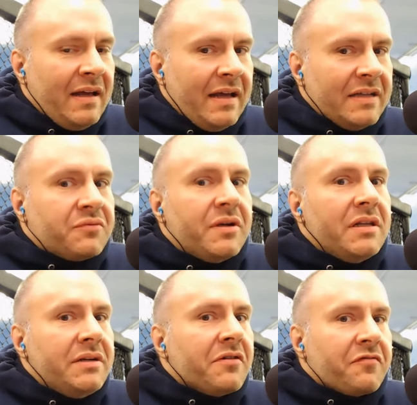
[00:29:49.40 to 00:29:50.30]
it's
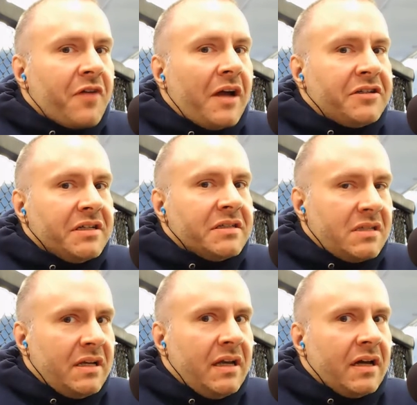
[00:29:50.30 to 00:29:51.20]
really refreshing
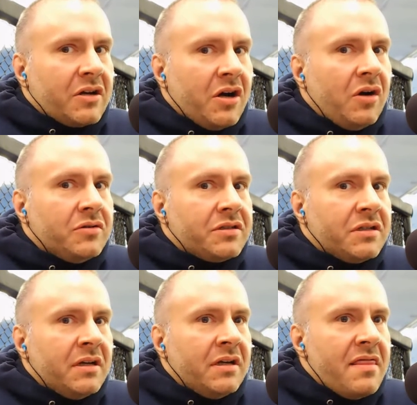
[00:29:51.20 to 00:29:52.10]
seeing a coach
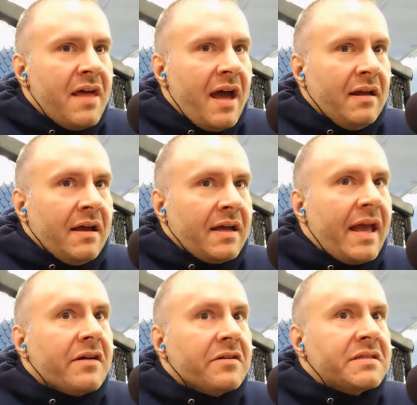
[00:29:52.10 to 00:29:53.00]
that
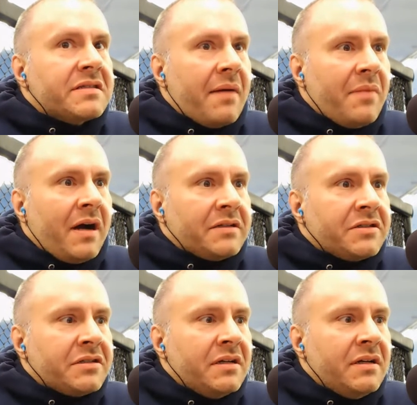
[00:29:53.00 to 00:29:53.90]
cares that
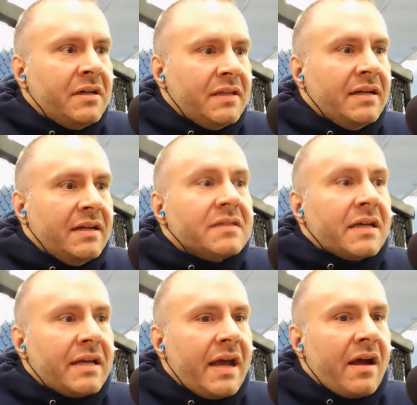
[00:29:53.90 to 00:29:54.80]
much that he
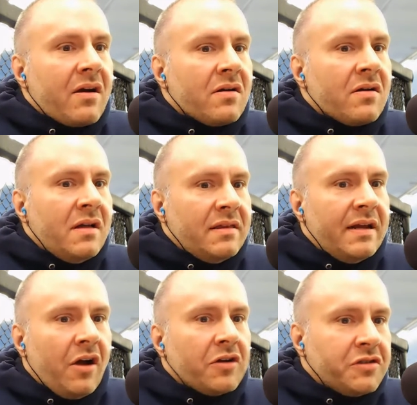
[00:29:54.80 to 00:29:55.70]
doesn't care that he
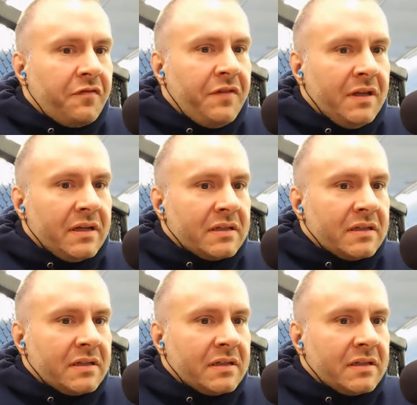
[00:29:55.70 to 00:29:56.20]
hurts your feelings